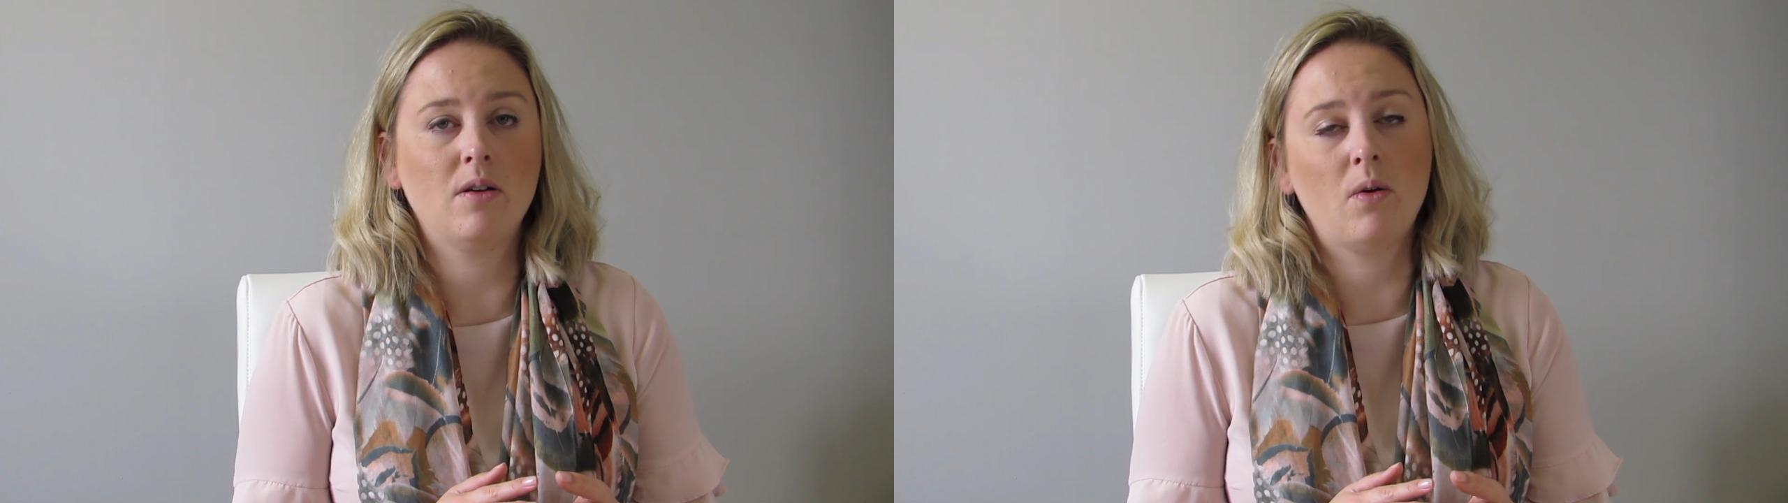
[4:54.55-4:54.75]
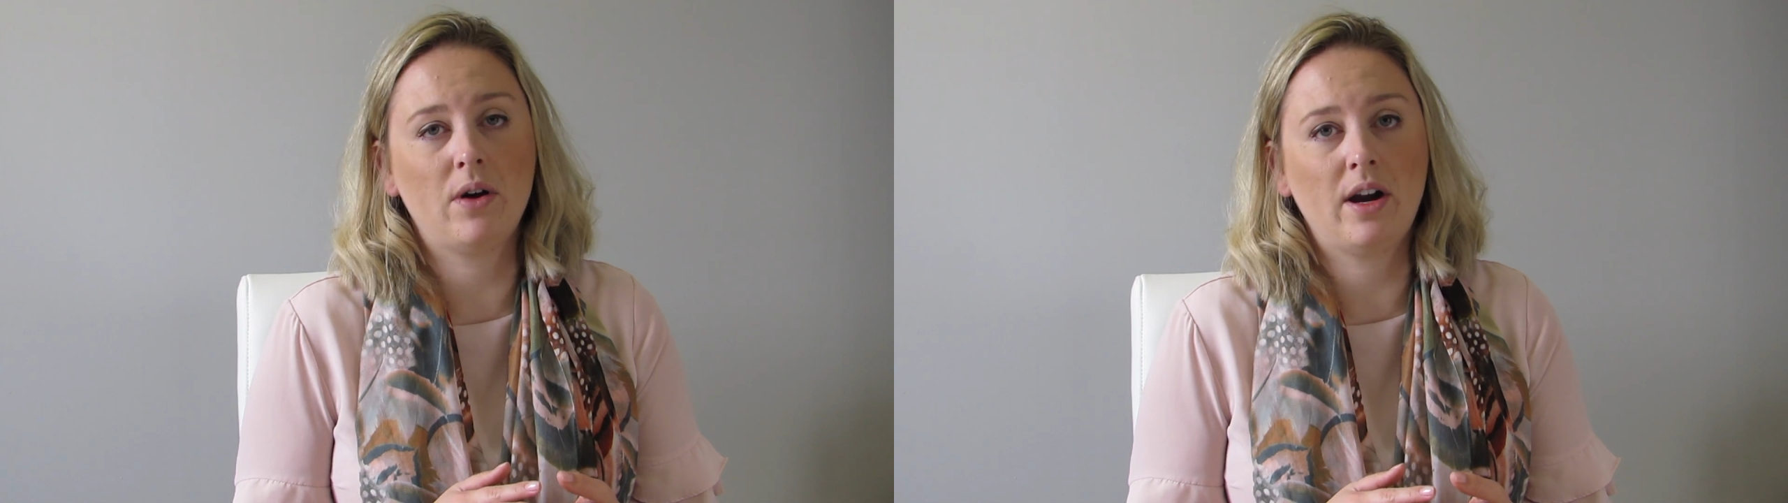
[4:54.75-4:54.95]

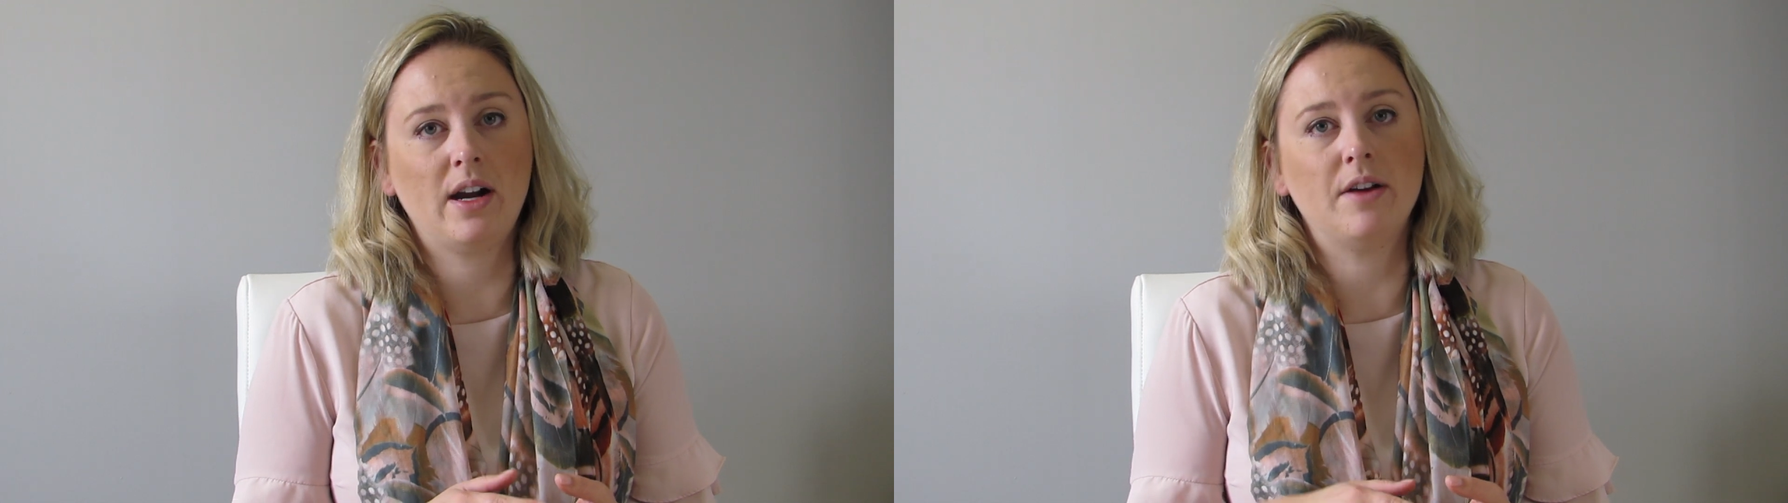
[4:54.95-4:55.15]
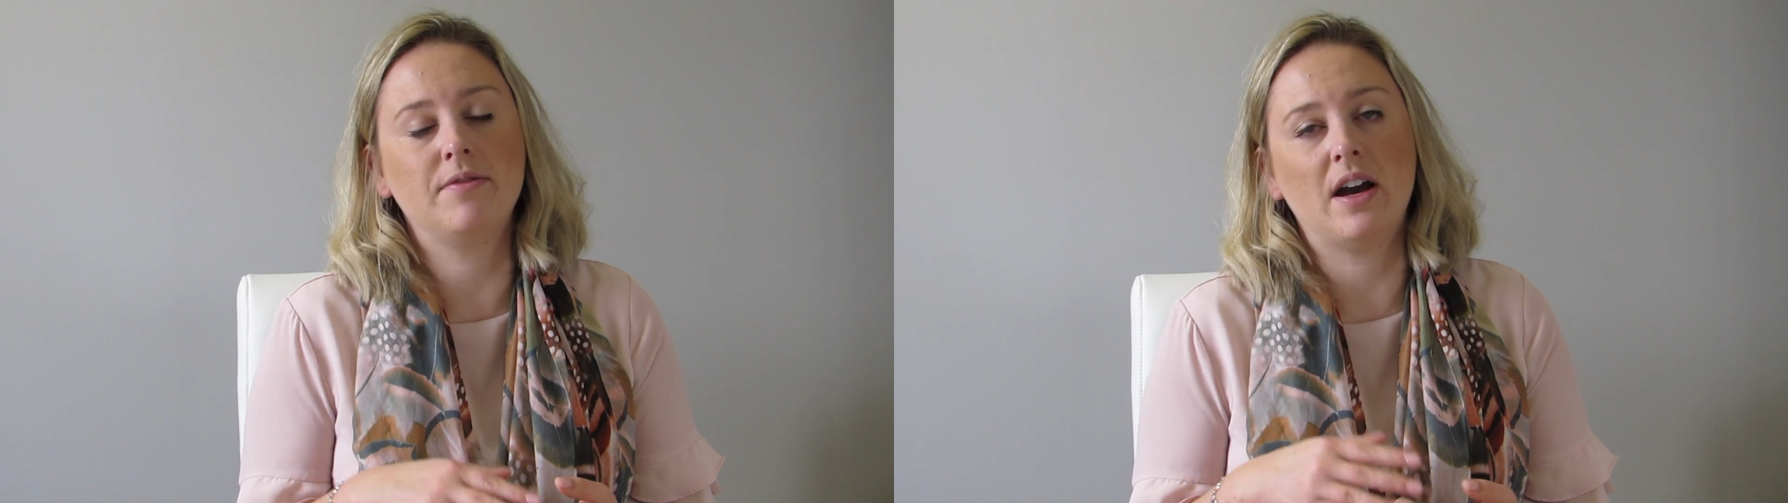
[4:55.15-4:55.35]
or
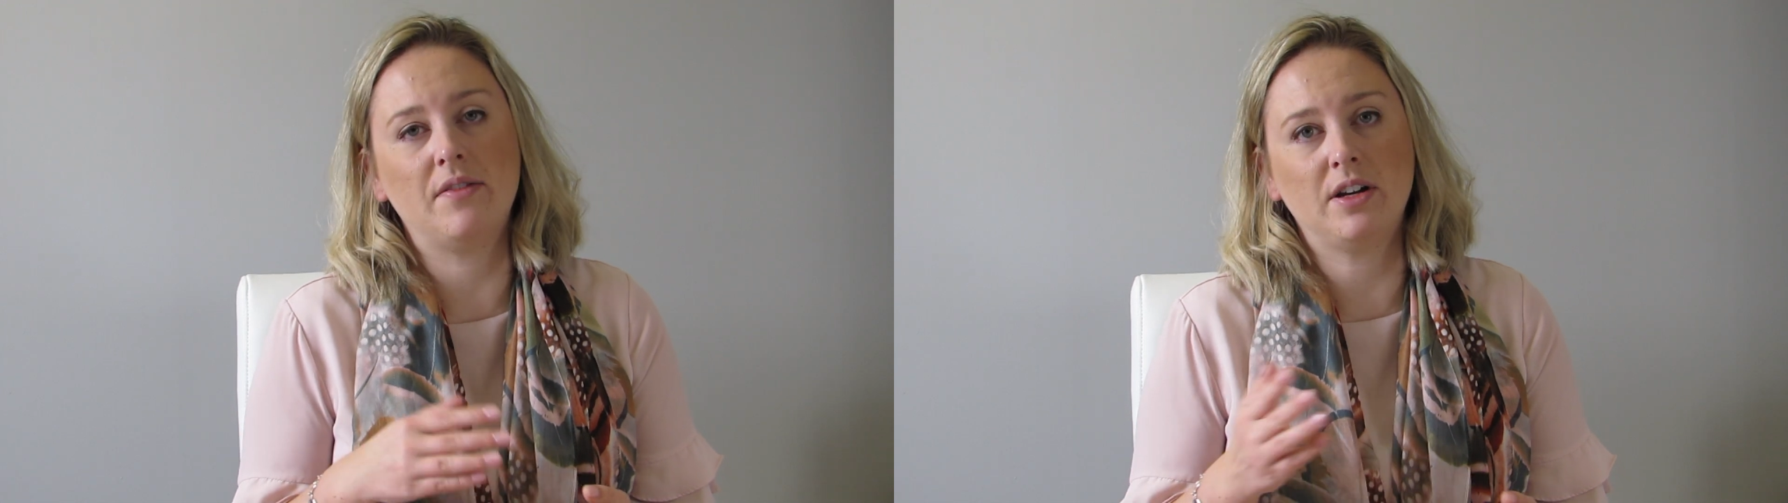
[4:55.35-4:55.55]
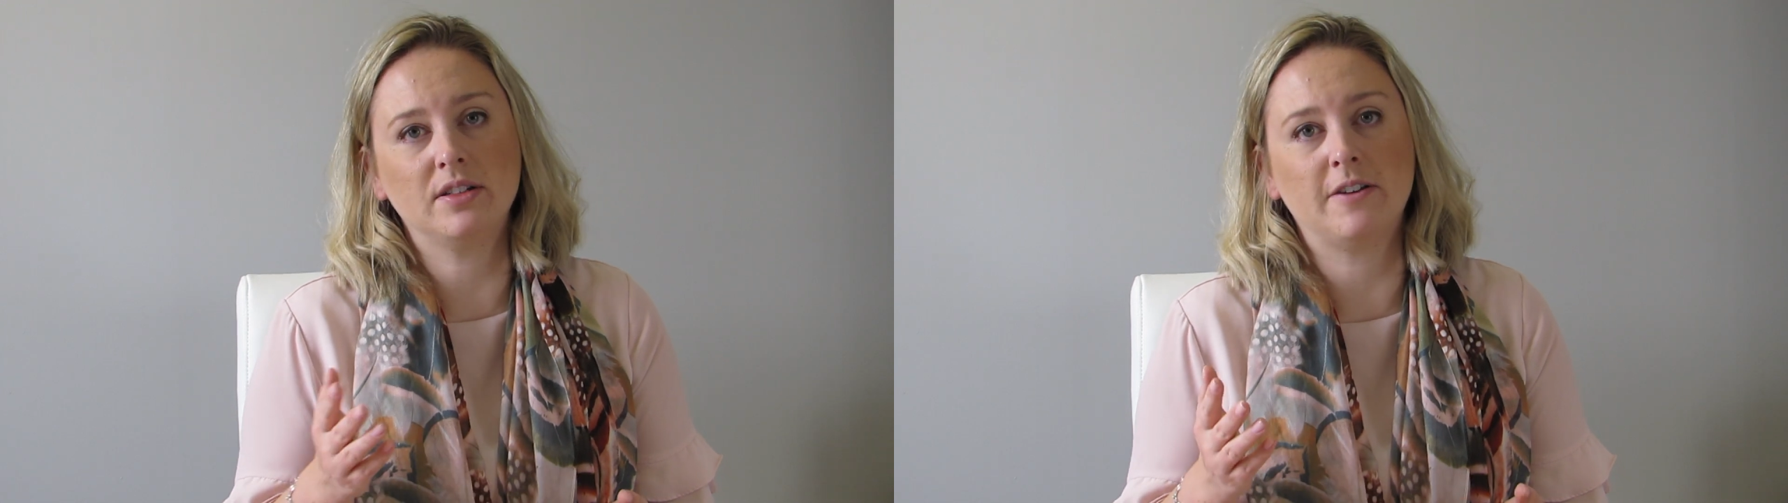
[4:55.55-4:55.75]
if 5
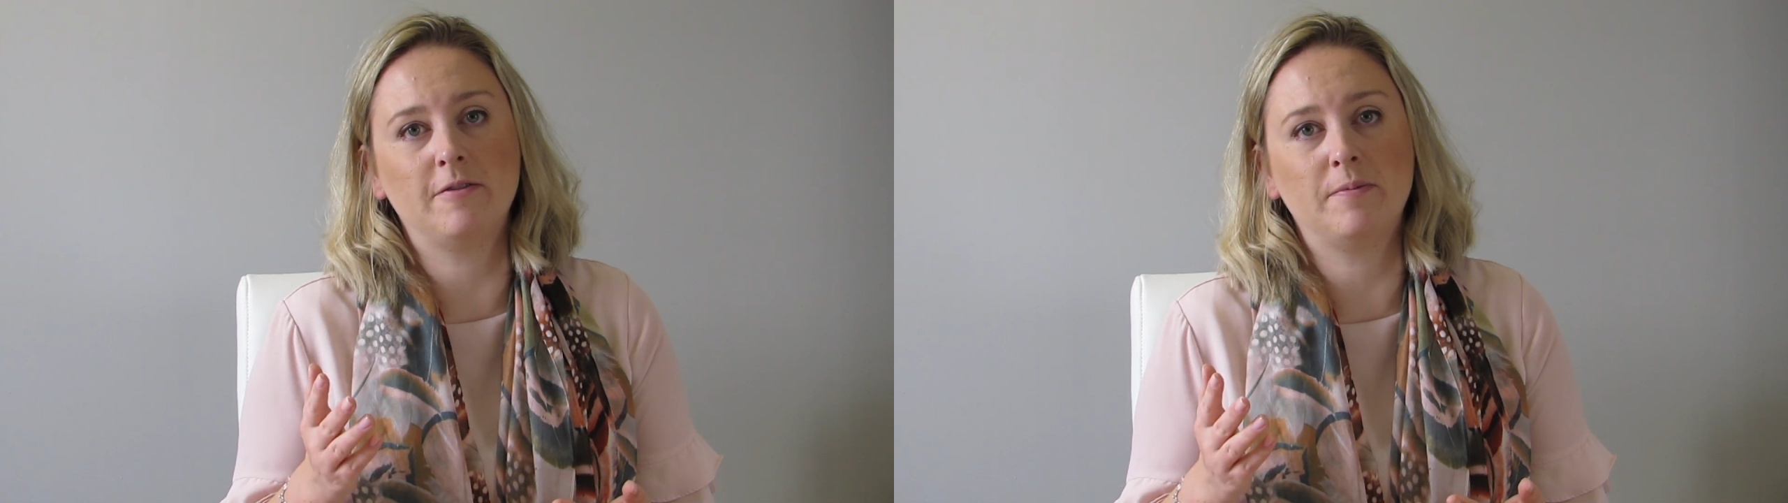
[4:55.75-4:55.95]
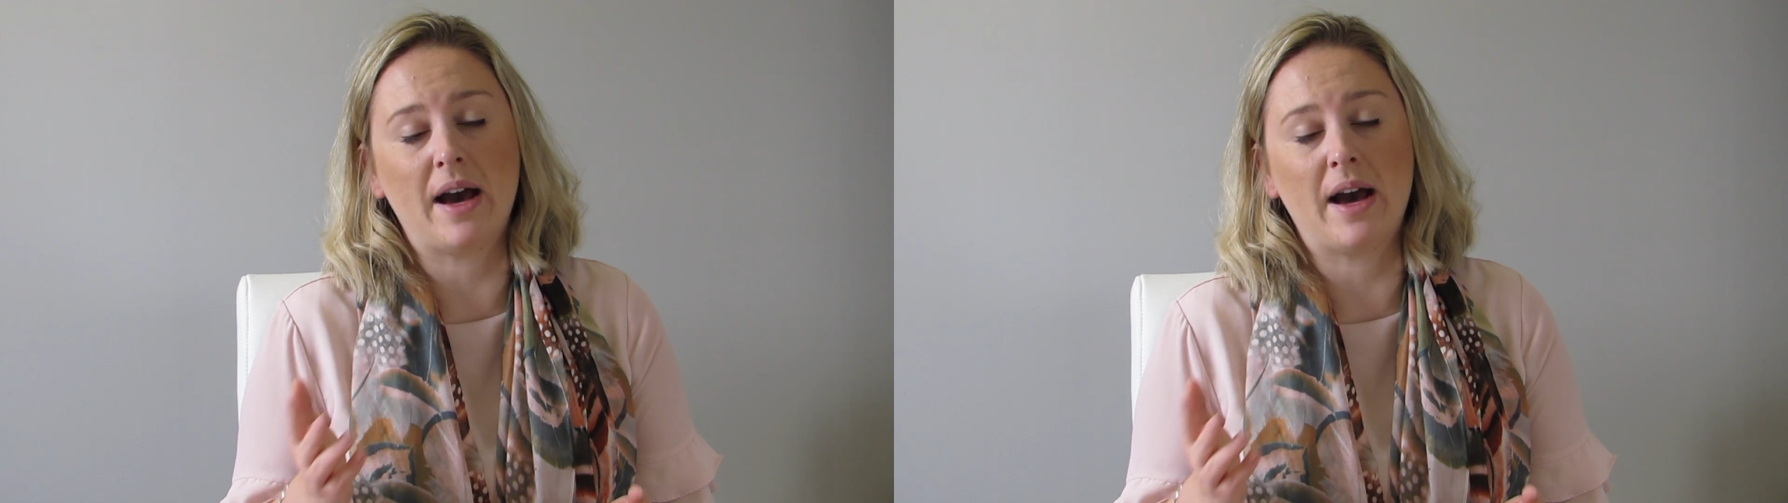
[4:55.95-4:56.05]
years have